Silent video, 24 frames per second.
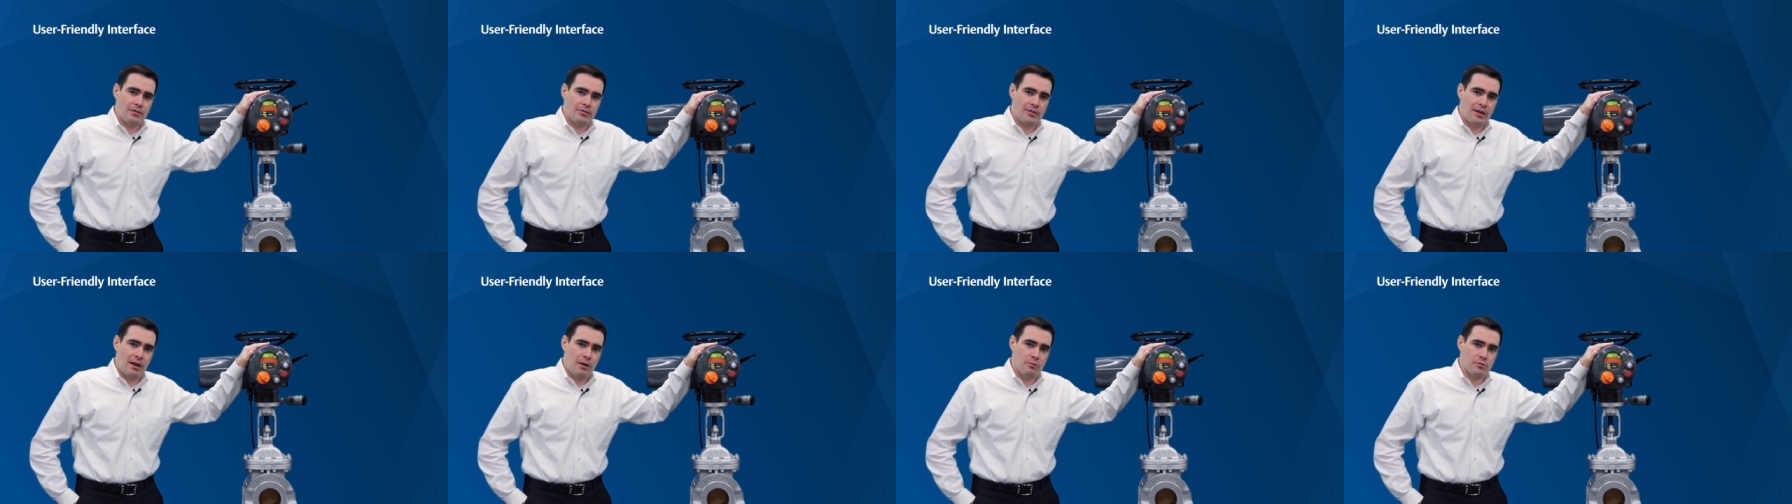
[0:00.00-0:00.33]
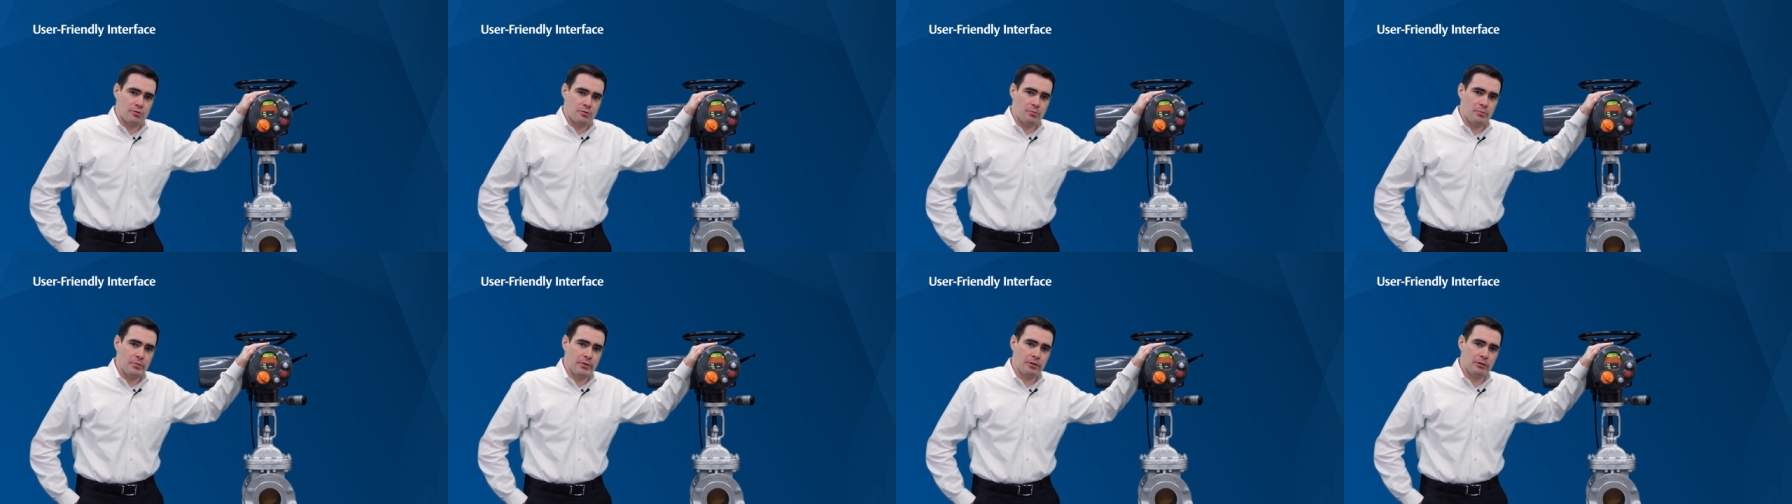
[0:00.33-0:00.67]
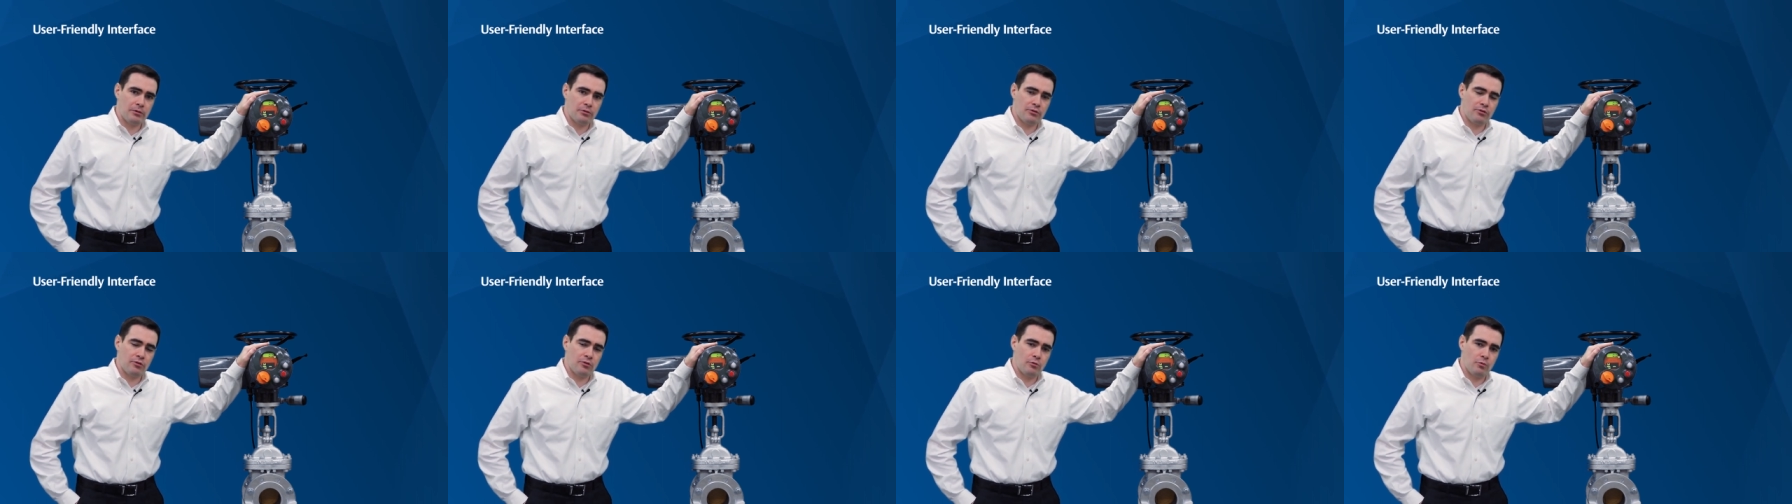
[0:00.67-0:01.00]
that was
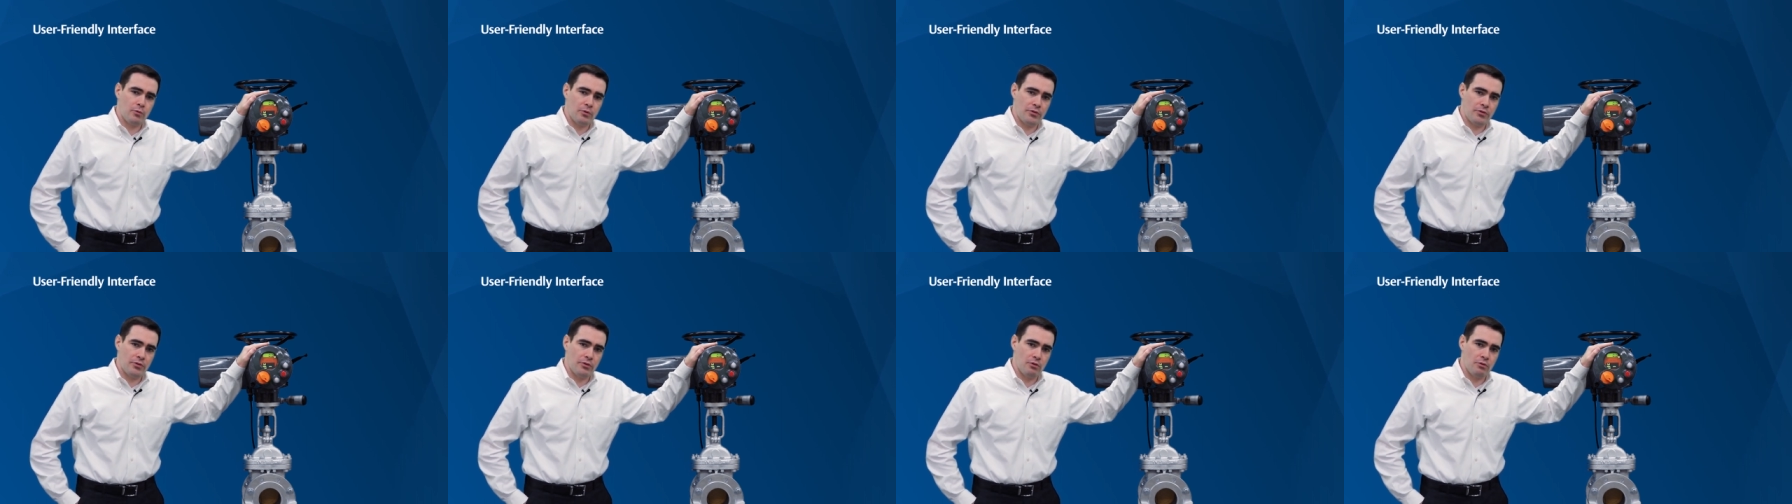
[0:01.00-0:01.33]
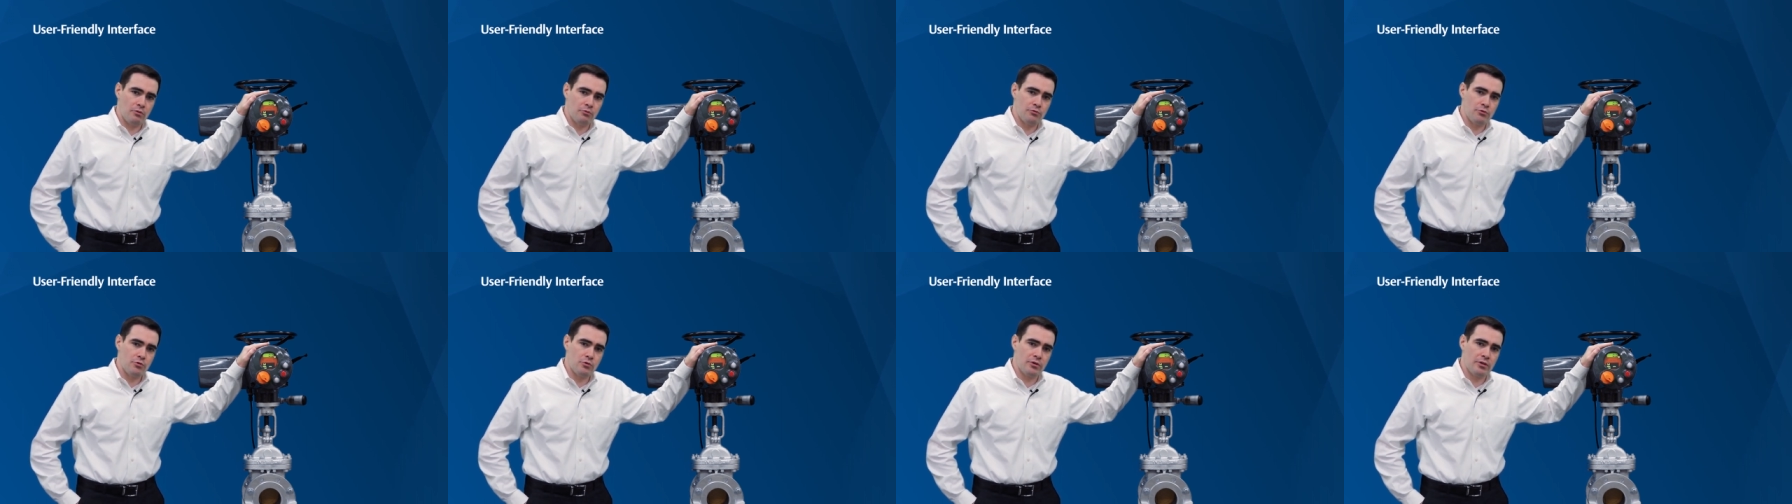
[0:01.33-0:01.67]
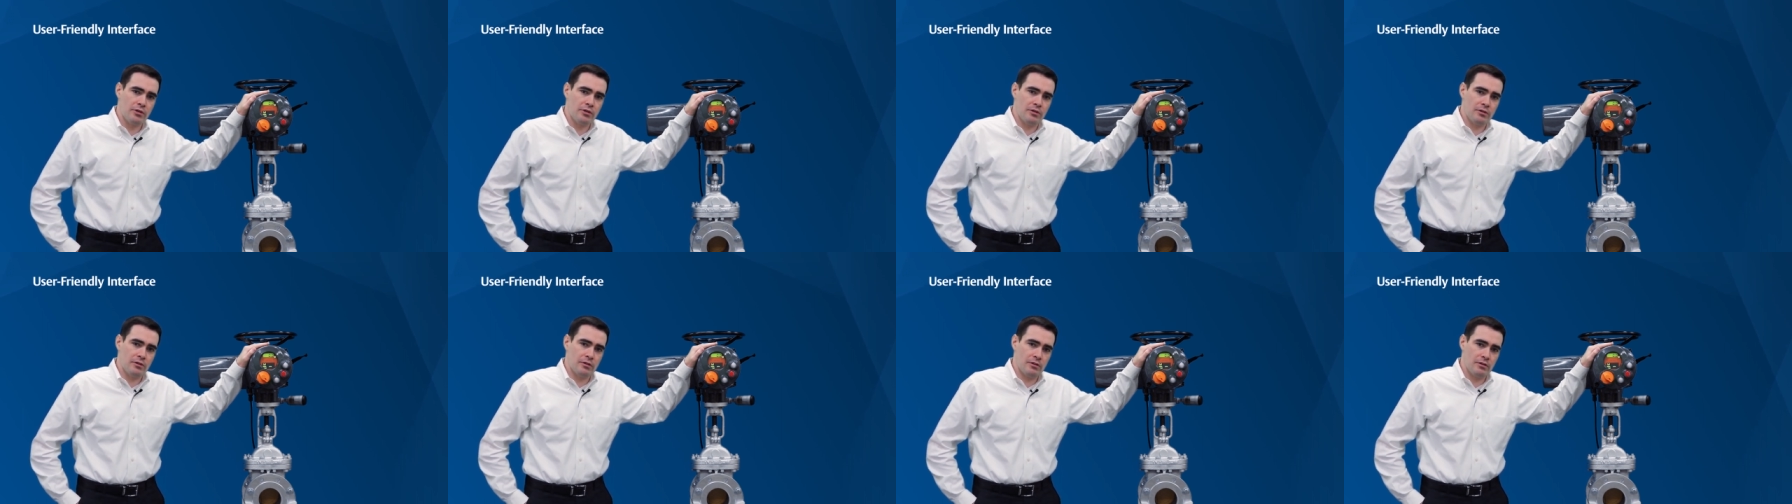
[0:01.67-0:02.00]
built with the
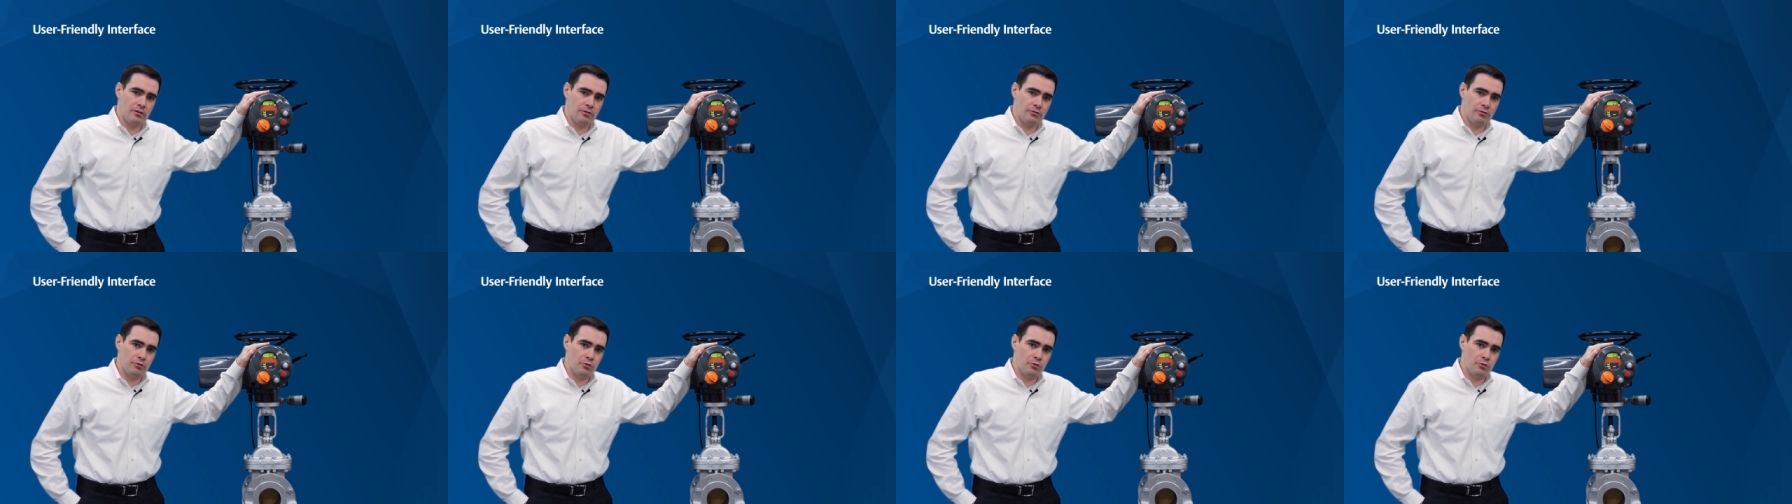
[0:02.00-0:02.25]
rookie